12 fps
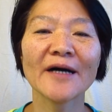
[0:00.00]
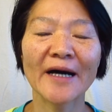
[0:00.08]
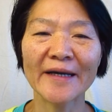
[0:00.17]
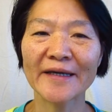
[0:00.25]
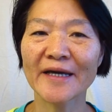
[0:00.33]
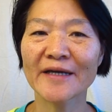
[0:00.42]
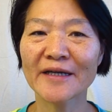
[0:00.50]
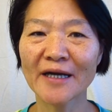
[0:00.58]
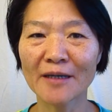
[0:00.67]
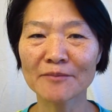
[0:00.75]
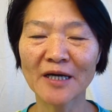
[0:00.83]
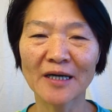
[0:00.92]
I can
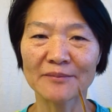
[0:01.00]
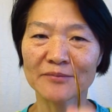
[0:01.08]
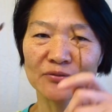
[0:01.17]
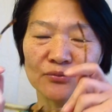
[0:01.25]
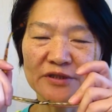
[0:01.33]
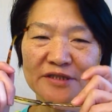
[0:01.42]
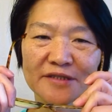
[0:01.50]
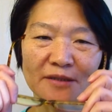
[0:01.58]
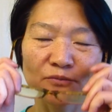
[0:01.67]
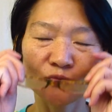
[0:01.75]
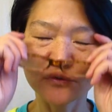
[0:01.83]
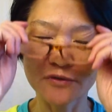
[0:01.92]
come up with
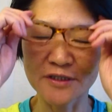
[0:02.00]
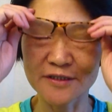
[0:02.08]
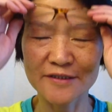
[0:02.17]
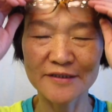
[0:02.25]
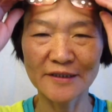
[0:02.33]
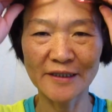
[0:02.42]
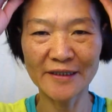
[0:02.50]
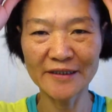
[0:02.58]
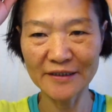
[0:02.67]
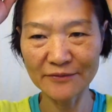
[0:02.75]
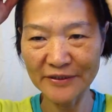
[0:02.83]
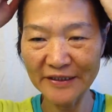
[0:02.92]
some words.
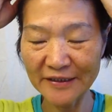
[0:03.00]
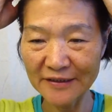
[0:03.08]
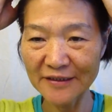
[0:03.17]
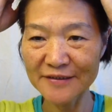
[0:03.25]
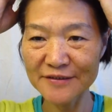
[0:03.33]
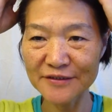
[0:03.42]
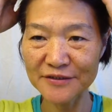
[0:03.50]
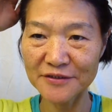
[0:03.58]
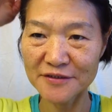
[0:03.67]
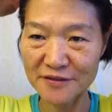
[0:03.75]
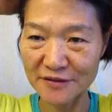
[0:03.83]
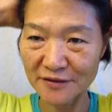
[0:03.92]
Anyway, let's
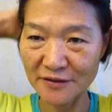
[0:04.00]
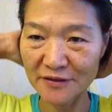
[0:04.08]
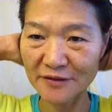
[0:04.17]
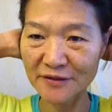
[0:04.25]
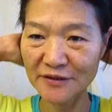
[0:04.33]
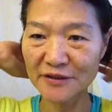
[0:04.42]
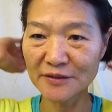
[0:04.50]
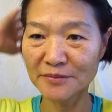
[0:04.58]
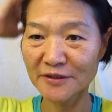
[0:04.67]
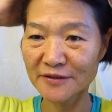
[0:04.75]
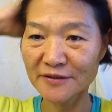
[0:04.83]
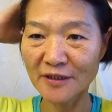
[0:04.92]
just uh,
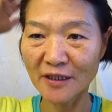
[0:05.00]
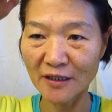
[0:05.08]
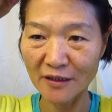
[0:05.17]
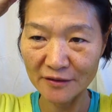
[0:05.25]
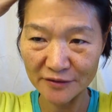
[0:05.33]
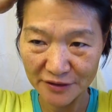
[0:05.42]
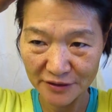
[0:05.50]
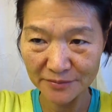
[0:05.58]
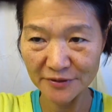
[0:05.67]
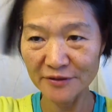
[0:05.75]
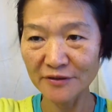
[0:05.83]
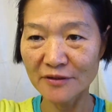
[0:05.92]
keep it on,
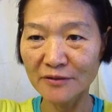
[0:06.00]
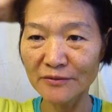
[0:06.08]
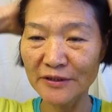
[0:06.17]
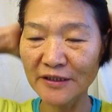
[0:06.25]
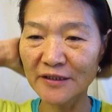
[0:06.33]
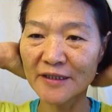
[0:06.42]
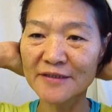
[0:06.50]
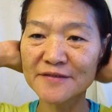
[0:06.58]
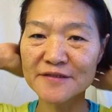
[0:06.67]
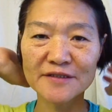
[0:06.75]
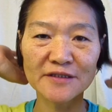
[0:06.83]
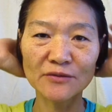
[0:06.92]
keep it going and
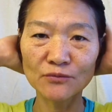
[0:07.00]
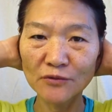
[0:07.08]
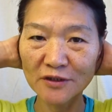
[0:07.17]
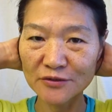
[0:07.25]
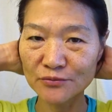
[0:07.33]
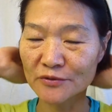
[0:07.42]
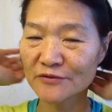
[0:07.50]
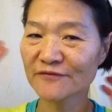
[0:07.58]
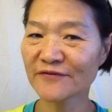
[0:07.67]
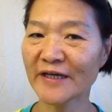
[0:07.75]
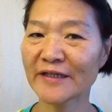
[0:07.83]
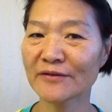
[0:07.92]
see what will
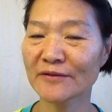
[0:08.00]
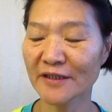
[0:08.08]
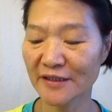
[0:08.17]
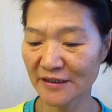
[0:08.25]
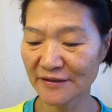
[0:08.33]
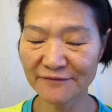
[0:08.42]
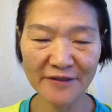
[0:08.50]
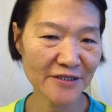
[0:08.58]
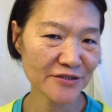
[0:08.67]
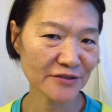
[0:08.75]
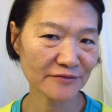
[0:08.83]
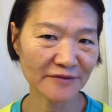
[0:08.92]
finally
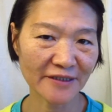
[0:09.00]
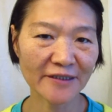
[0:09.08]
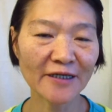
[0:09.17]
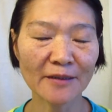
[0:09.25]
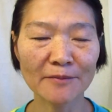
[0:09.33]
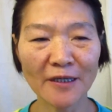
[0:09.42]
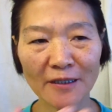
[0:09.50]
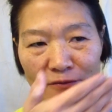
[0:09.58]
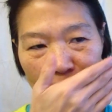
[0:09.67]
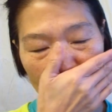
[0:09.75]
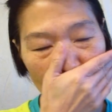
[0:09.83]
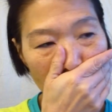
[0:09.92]
eventually come
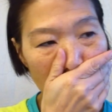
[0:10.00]
out.